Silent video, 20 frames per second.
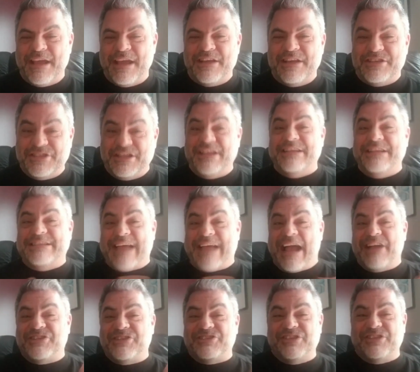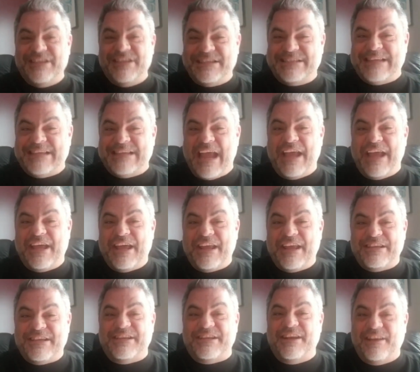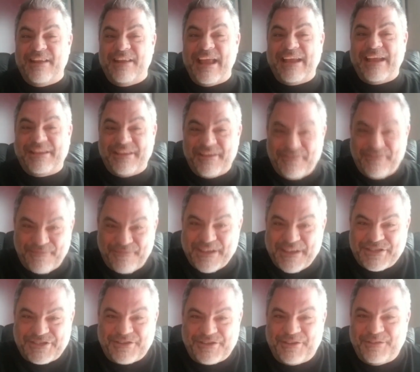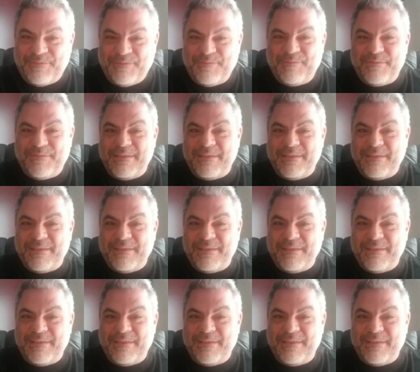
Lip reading: She's actually saying it as an elected official.